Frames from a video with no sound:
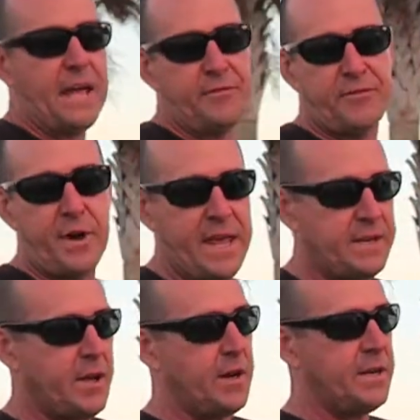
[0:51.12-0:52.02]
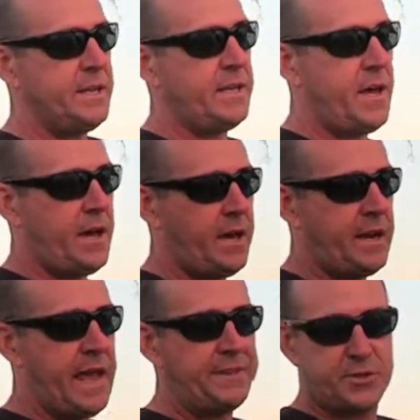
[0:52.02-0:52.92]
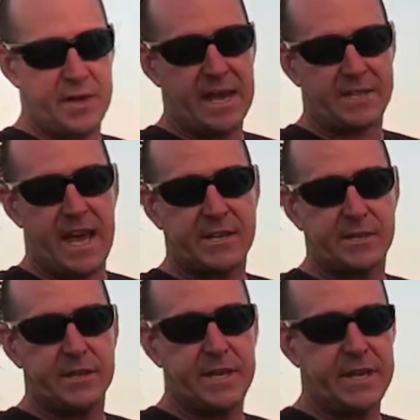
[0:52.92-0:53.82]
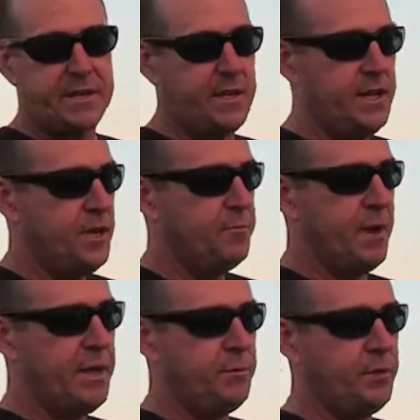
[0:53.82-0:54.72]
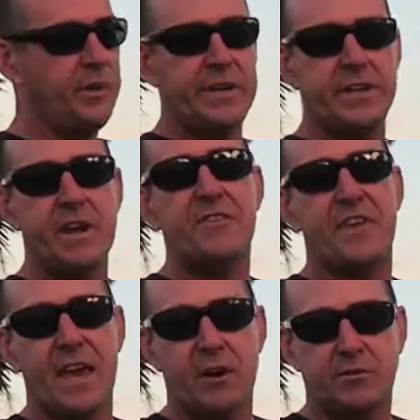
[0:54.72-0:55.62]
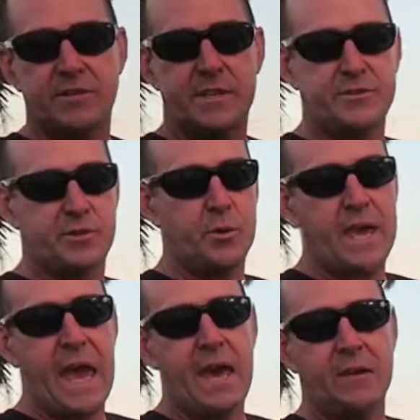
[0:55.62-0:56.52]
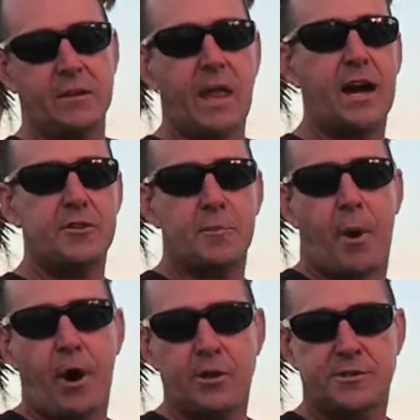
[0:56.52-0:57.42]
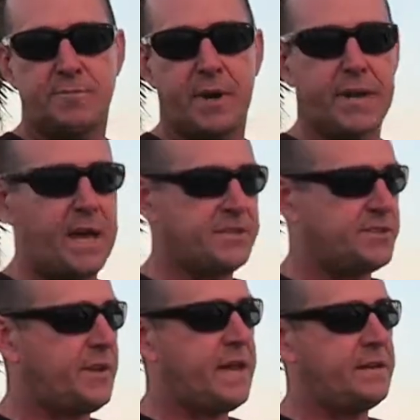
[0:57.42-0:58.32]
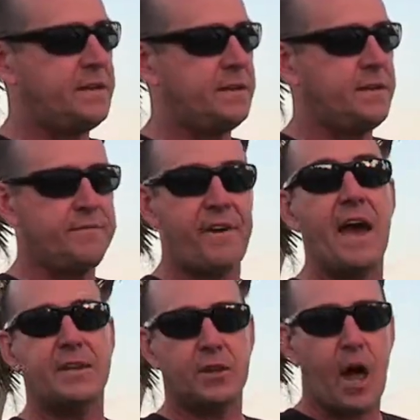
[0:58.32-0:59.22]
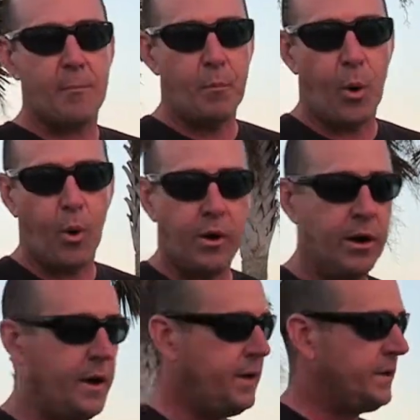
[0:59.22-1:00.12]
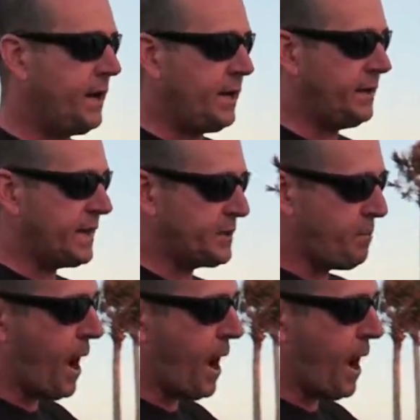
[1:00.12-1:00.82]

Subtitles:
had a front end on it, it had the transaxle in it, but really nothing else. So we had a lot of the parts, but still had to find a lot more. Like the